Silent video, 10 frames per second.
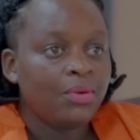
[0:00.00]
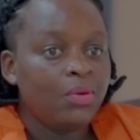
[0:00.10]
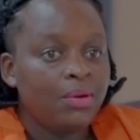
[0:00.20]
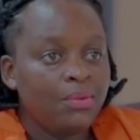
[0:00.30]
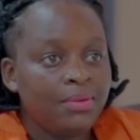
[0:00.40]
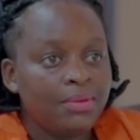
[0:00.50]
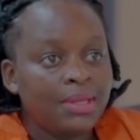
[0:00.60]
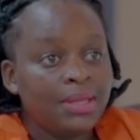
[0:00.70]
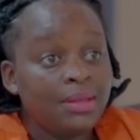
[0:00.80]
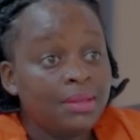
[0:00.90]
Wow.
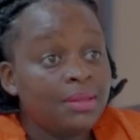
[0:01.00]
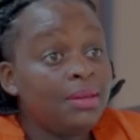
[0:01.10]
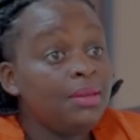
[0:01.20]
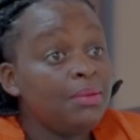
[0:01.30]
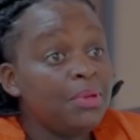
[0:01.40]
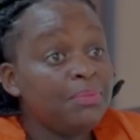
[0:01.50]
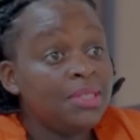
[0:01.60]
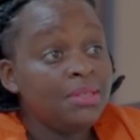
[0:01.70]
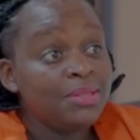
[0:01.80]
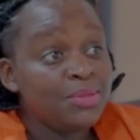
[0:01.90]
And
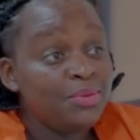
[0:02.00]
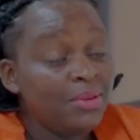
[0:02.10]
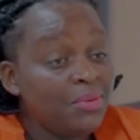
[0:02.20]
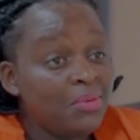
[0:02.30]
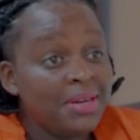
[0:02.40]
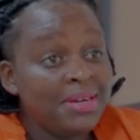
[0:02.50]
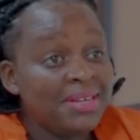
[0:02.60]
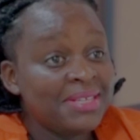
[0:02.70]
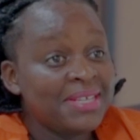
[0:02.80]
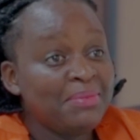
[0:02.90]
DMMT is doing
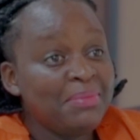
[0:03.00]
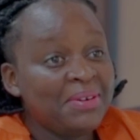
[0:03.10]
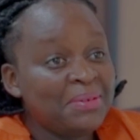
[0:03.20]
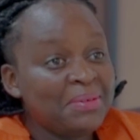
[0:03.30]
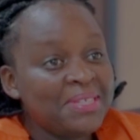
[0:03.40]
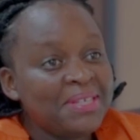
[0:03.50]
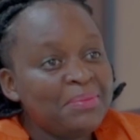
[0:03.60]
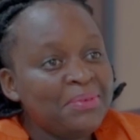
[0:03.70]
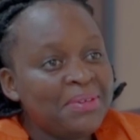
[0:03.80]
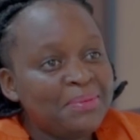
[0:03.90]
wonders and miracles
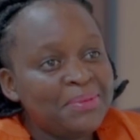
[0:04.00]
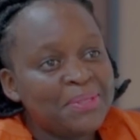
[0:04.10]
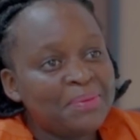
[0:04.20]
in Bundibugyo.